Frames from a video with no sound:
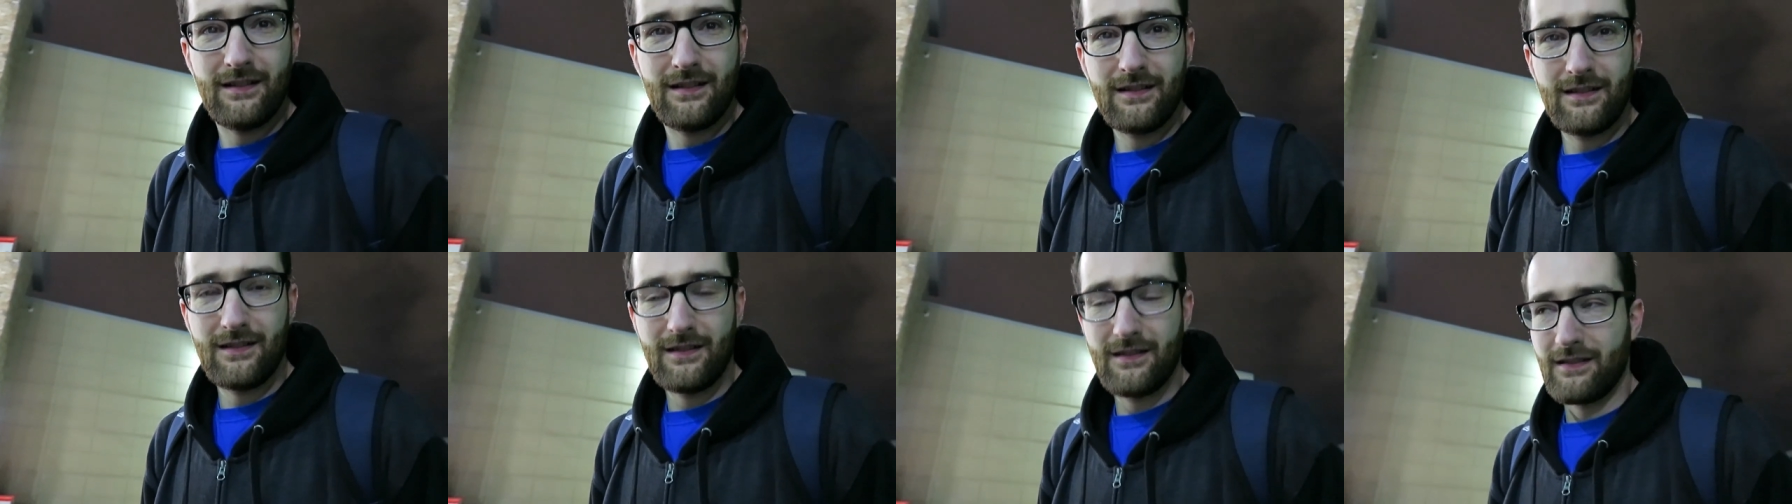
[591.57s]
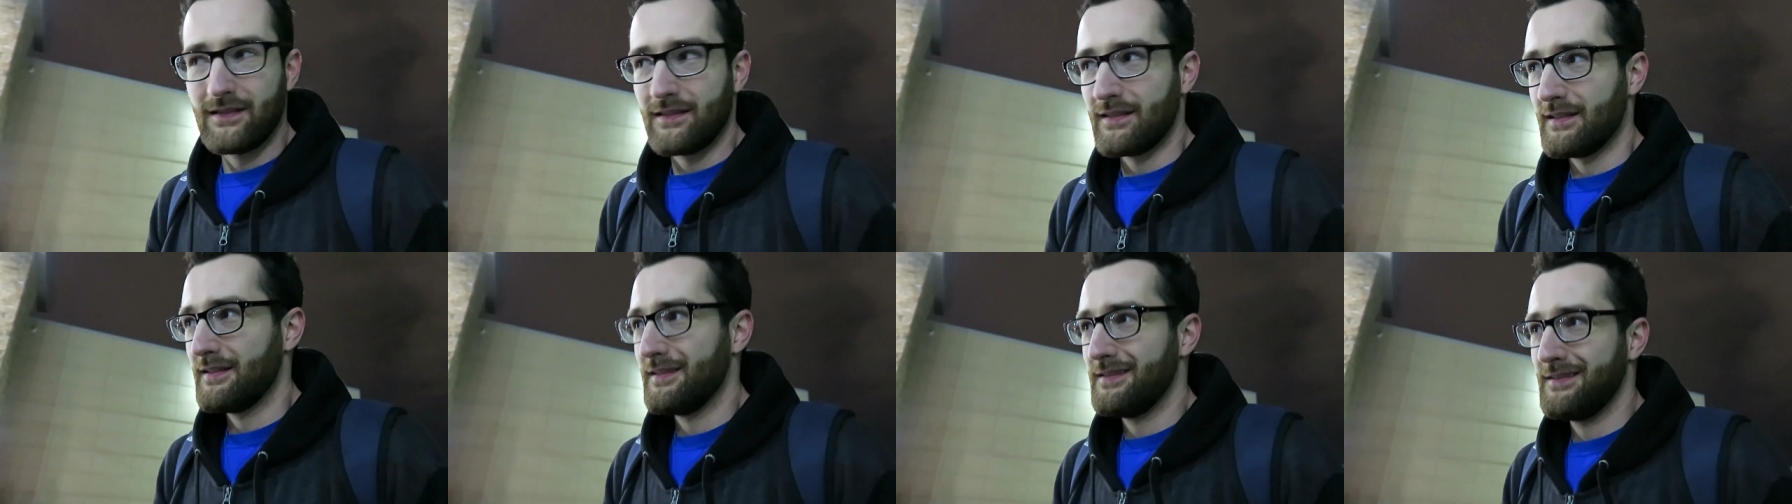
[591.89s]
was
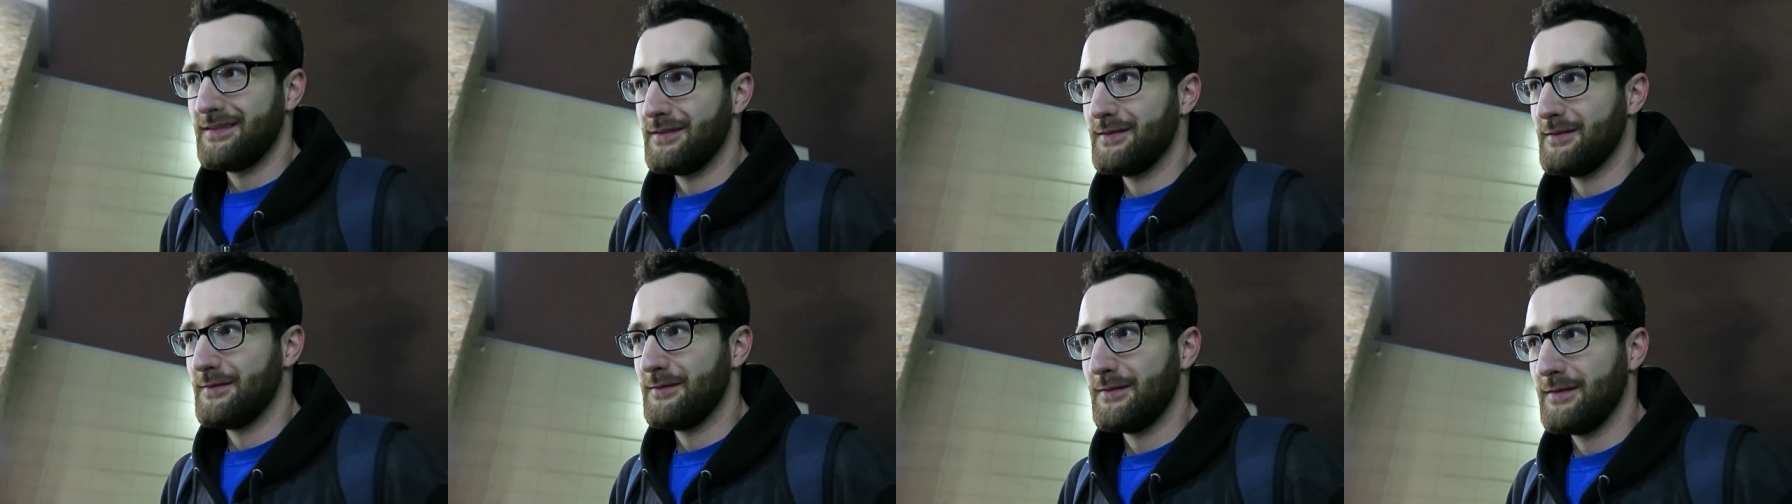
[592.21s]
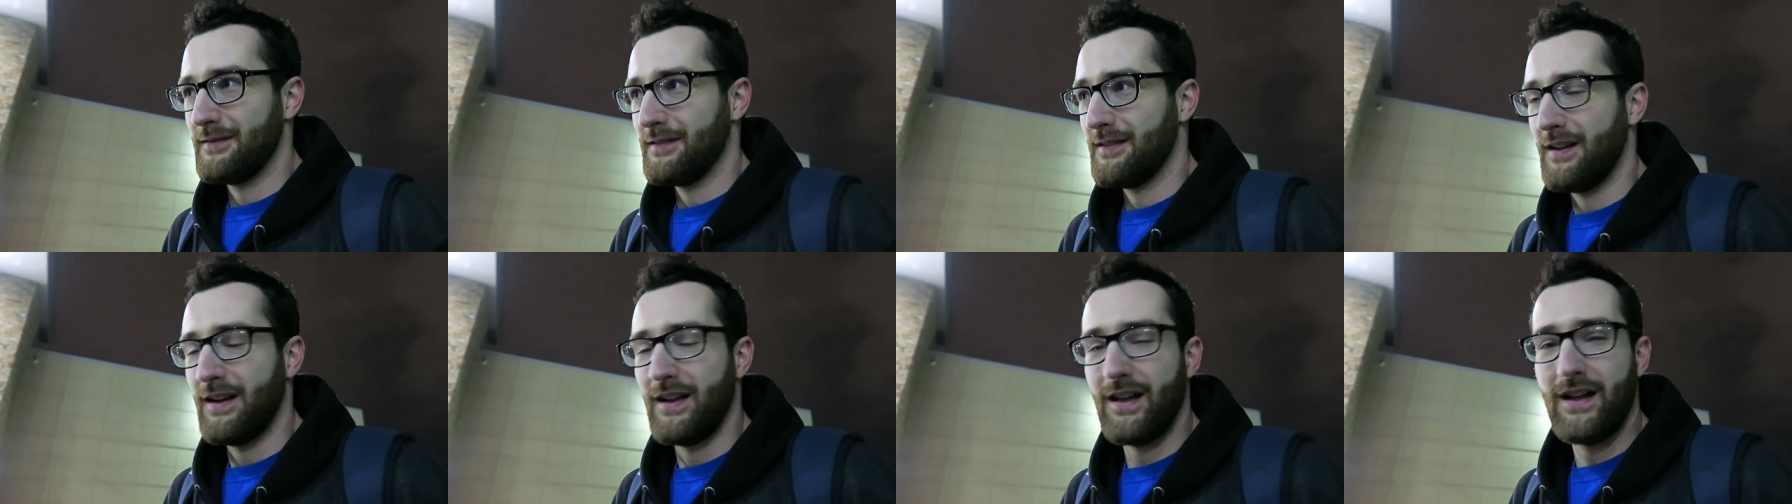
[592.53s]

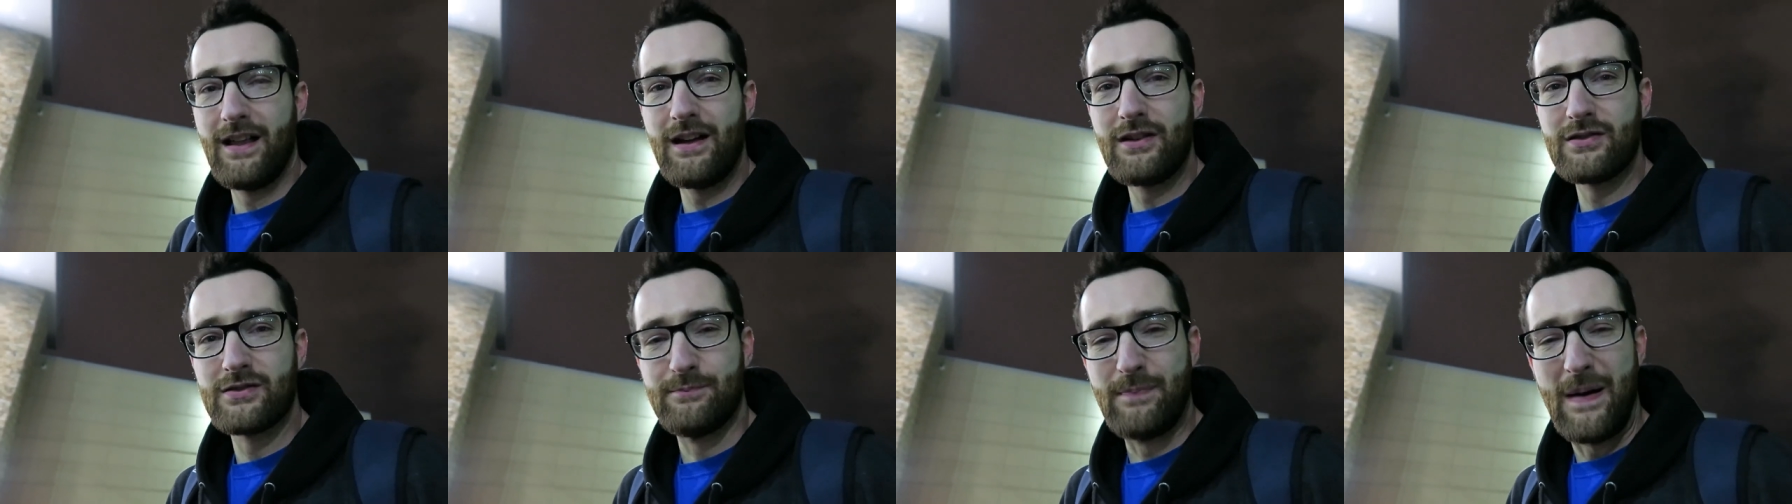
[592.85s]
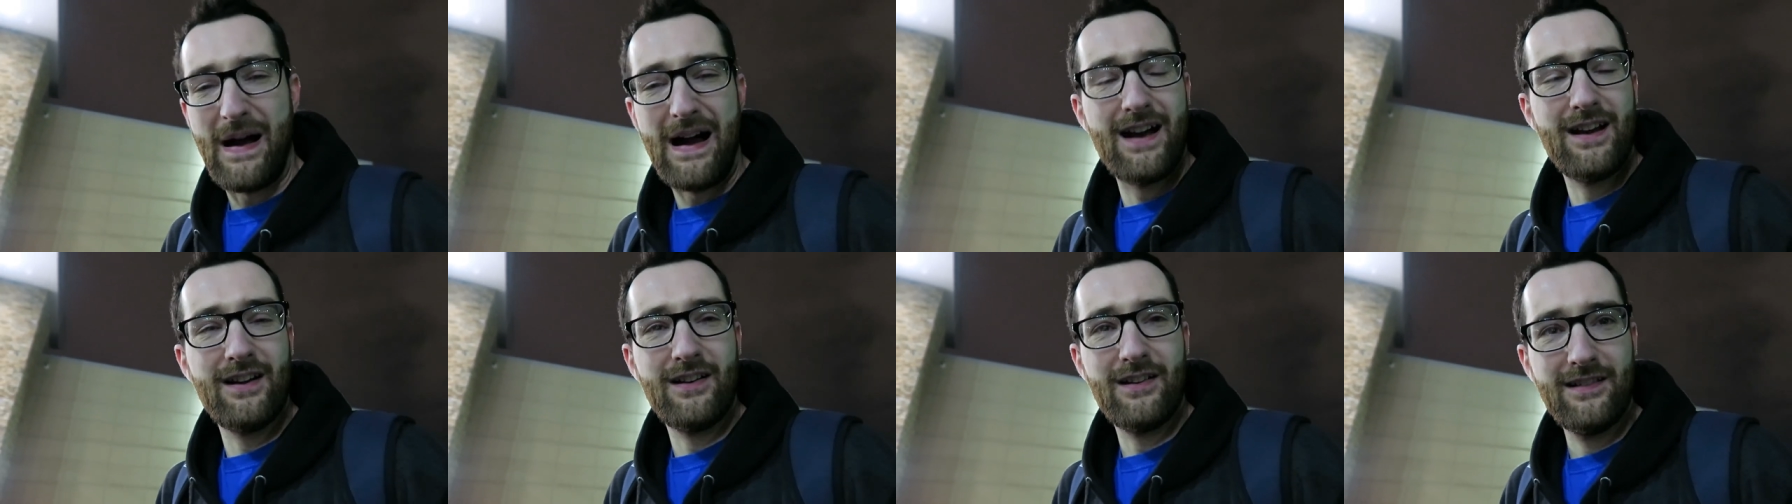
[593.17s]

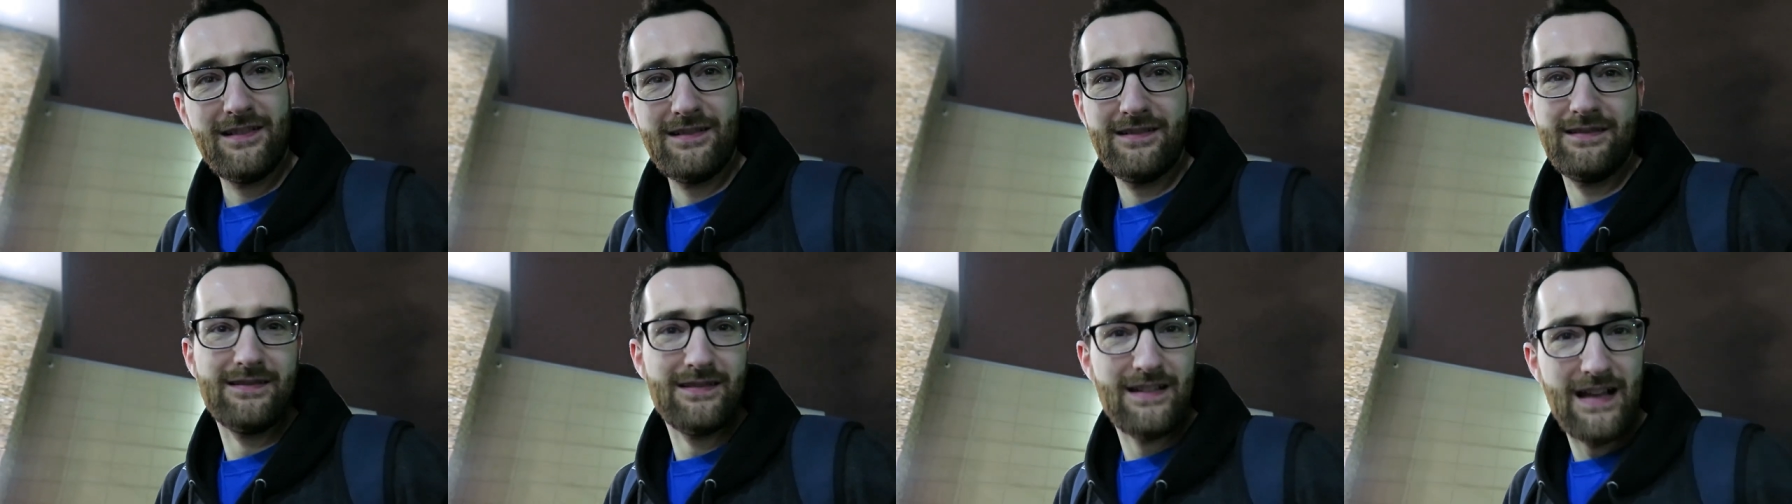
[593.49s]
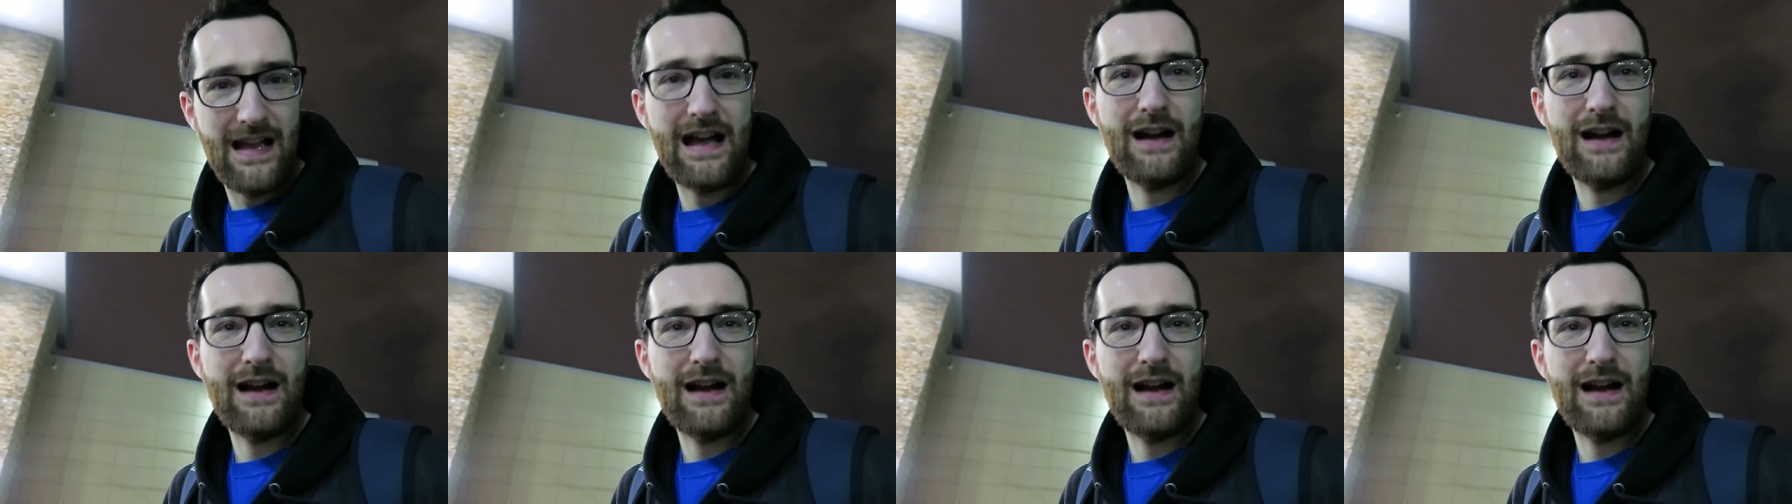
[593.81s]
right firing, in my face.